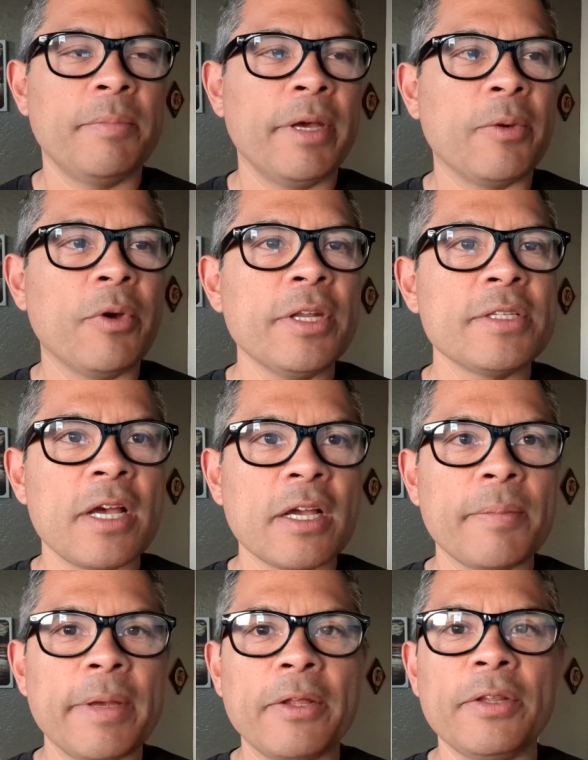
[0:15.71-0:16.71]
but I want to
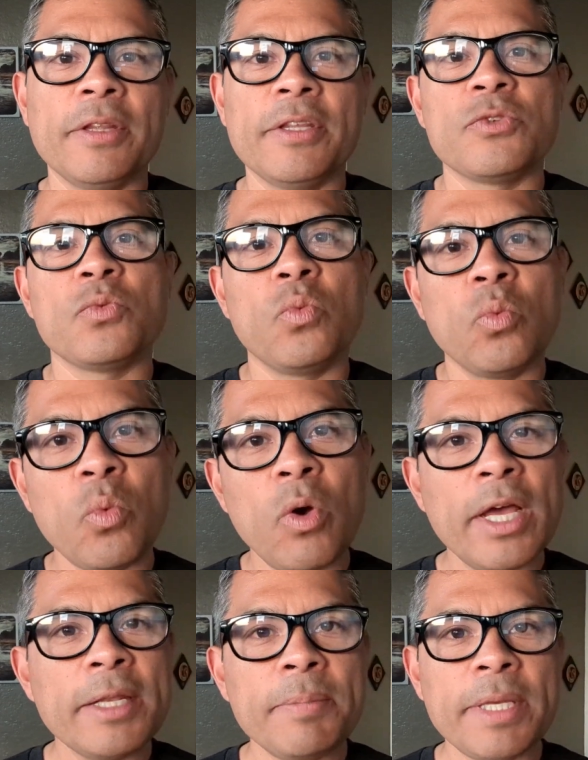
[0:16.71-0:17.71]
talk about this
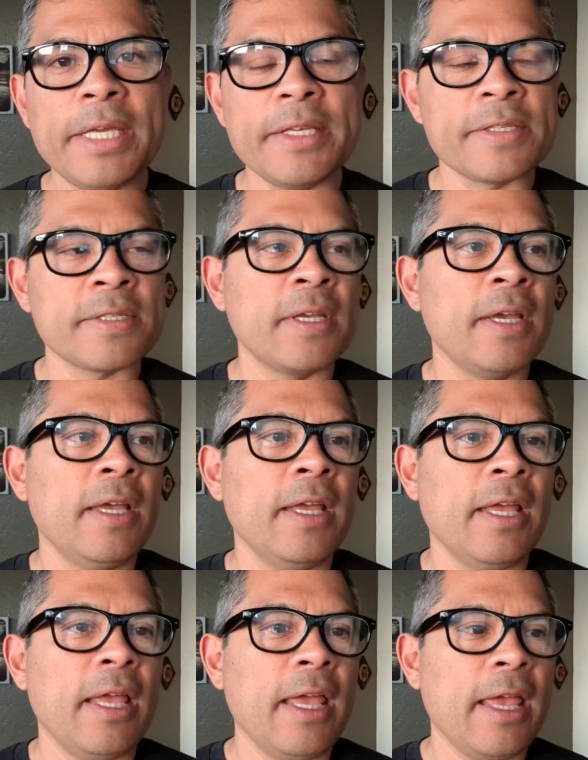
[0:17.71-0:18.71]
one piece,
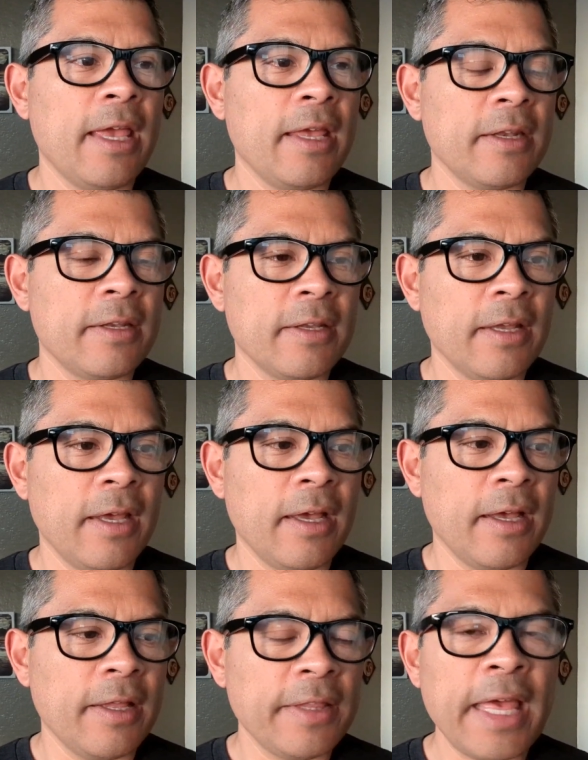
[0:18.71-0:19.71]
and
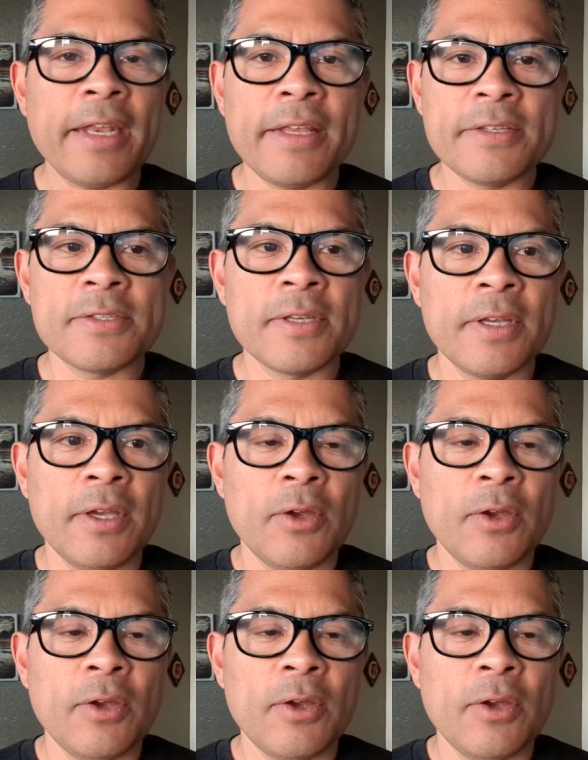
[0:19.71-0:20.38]
uh, that is,